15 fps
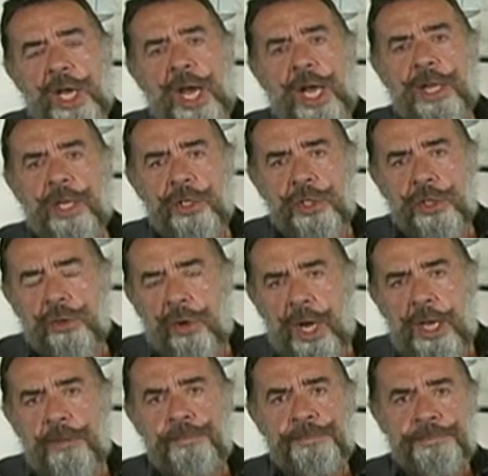at the
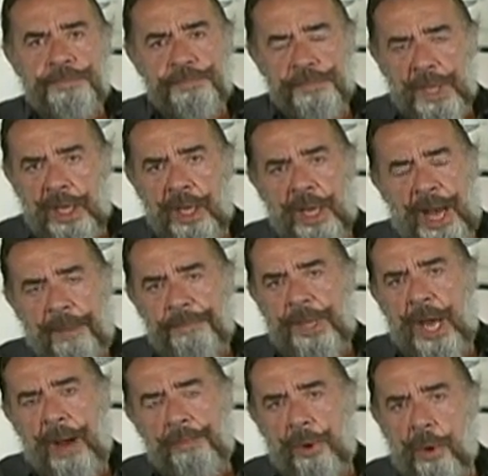screen,
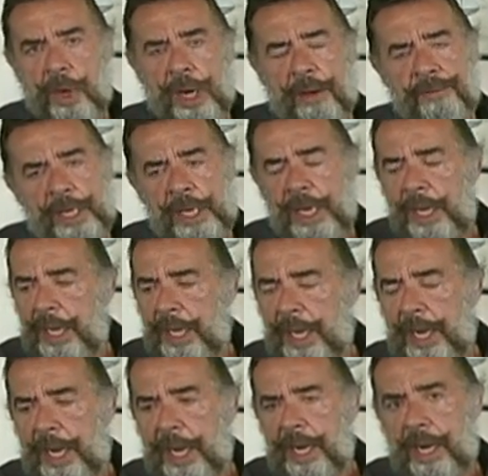laptop or whatever
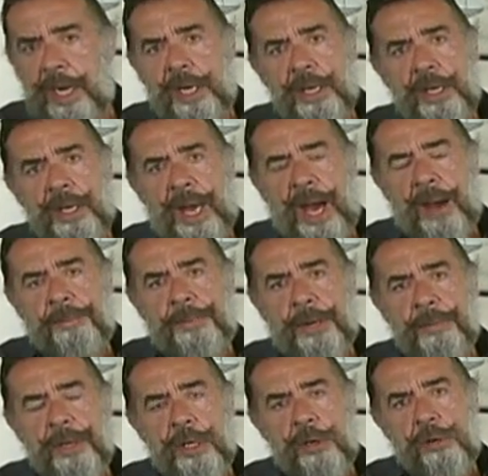you happen to
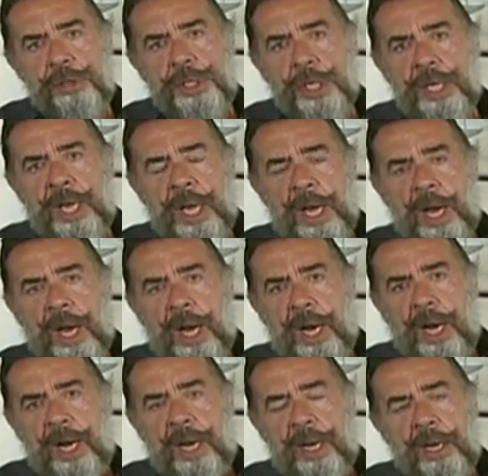be using.
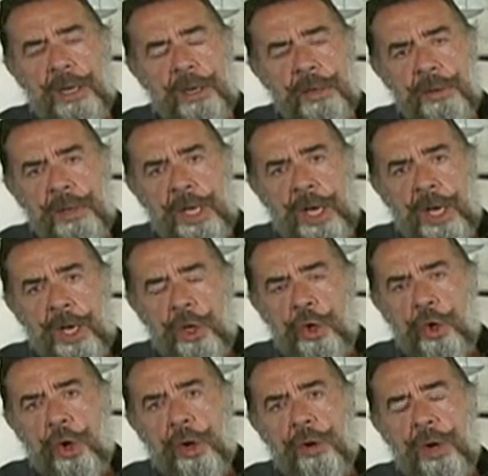
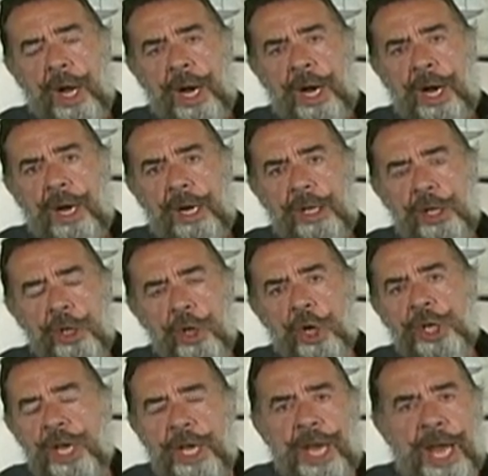You're
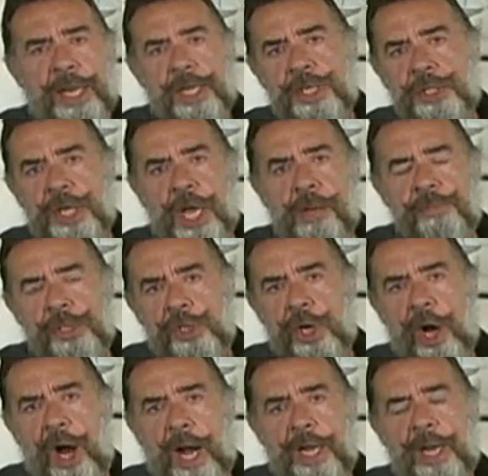looking at the same
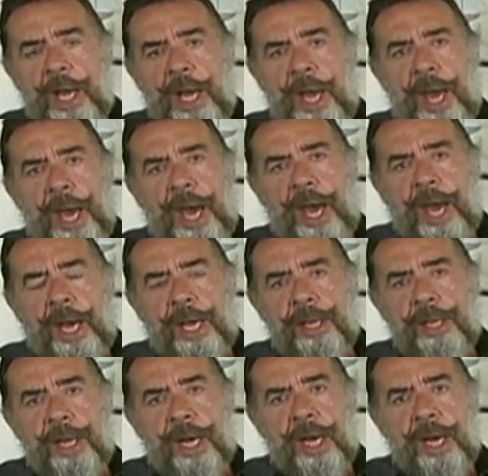chart. And